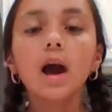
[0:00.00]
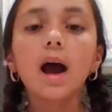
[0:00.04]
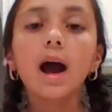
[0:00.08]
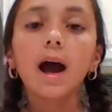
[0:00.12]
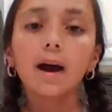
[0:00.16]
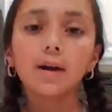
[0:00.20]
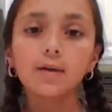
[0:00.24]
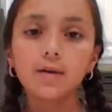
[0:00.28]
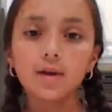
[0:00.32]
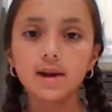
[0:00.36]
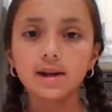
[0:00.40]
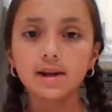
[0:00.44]

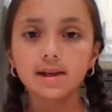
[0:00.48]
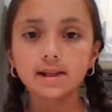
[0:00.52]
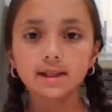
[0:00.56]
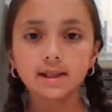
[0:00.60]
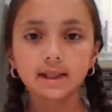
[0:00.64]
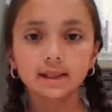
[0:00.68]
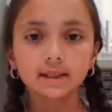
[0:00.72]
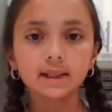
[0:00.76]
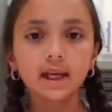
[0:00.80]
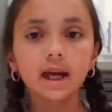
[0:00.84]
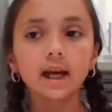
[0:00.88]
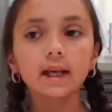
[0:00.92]
I already
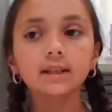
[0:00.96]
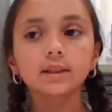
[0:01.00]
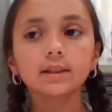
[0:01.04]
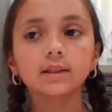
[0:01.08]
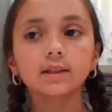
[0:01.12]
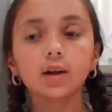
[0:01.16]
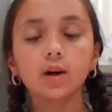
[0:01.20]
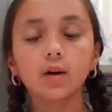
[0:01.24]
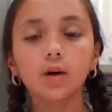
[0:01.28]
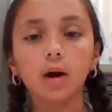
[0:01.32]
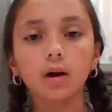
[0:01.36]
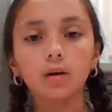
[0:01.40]
did that,
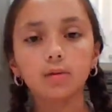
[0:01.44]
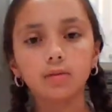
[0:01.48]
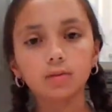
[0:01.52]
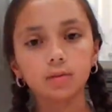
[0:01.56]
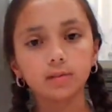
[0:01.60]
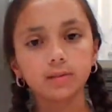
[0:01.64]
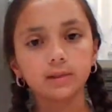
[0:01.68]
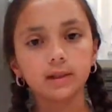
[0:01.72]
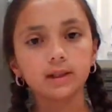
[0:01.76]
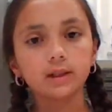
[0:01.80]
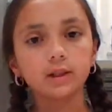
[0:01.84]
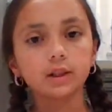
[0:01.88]
so I
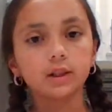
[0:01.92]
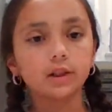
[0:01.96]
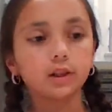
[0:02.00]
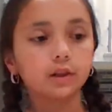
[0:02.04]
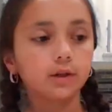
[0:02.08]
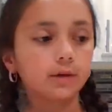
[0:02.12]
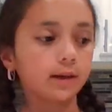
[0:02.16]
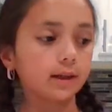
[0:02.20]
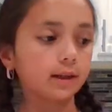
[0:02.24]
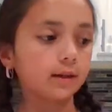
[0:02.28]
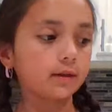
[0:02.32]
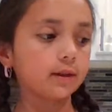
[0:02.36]
will be just
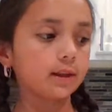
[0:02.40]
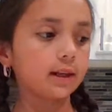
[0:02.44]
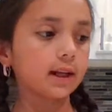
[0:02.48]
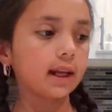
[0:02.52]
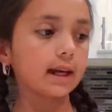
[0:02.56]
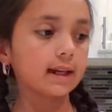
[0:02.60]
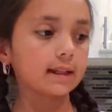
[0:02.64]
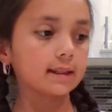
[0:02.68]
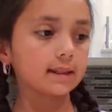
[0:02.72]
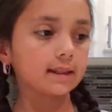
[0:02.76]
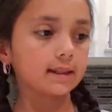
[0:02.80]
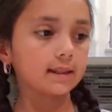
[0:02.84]
showing you the
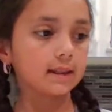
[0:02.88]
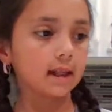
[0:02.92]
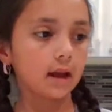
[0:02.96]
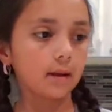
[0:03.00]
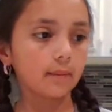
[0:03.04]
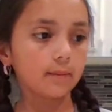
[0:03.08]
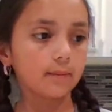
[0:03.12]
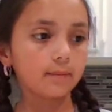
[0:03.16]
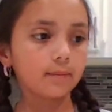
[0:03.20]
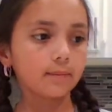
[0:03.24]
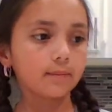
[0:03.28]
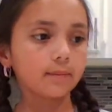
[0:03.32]
next
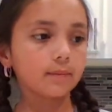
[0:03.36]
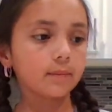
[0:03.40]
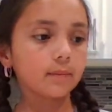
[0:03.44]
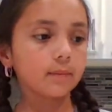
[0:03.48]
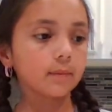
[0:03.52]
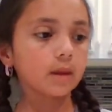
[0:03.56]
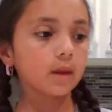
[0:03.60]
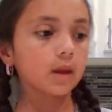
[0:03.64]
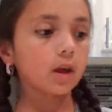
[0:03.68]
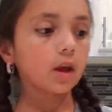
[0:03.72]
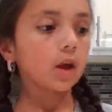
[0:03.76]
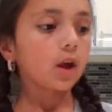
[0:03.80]
step.
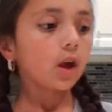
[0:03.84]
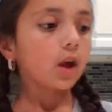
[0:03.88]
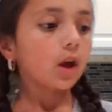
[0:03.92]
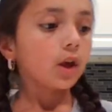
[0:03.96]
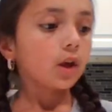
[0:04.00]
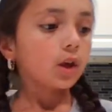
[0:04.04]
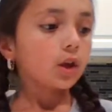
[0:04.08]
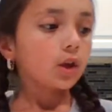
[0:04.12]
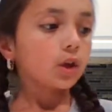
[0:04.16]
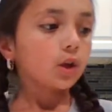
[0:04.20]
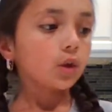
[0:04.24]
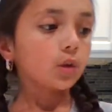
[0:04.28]

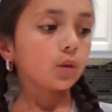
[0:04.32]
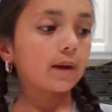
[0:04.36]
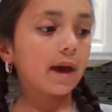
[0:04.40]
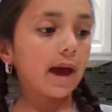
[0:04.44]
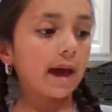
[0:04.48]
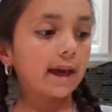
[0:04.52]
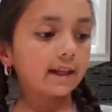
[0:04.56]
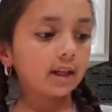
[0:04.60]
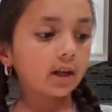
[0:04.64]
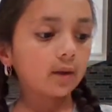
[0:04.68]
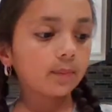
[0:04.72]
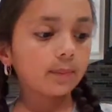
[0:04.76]
You
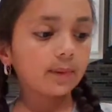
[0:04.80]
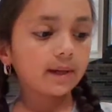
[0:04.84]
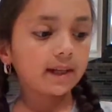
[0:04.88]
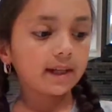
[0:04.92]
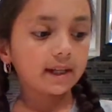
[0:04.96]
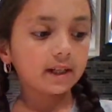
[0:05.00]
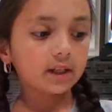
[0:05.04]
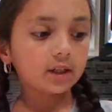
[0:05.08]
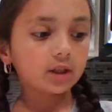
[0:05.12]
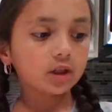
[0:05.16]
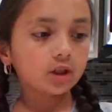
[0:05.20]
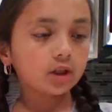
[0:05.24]
get your
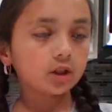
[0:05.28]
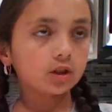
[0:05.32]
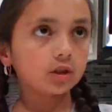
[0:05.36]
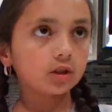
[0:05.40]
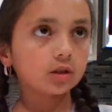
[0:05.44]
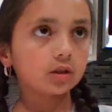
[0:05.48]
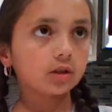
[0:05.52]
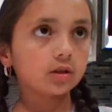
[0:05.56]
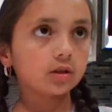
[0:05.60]
peach.